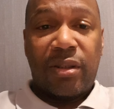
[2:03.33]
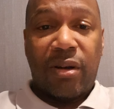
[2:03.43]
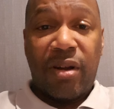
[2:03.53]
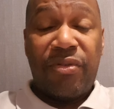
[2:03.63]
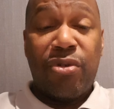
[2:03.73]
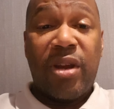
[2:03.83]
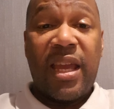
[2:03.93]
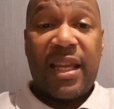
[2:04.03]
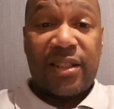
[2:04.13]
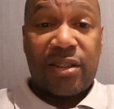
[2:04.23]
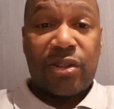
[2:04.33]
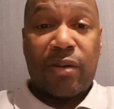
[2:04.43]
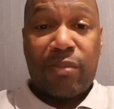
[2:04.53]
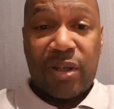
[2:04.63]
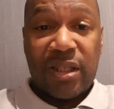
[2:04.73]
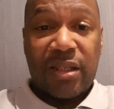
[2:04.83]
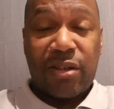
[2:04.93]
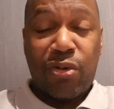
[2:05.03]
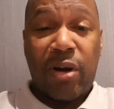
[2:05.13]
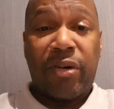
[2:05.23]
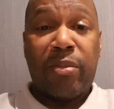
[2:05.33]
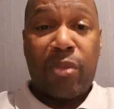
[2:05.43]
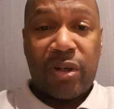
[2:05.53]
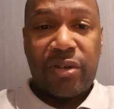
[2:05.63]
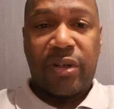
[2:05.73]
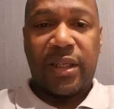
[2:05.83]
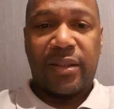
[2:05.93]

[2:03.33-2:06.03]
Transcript: or if you hate somebody, you are a murderer.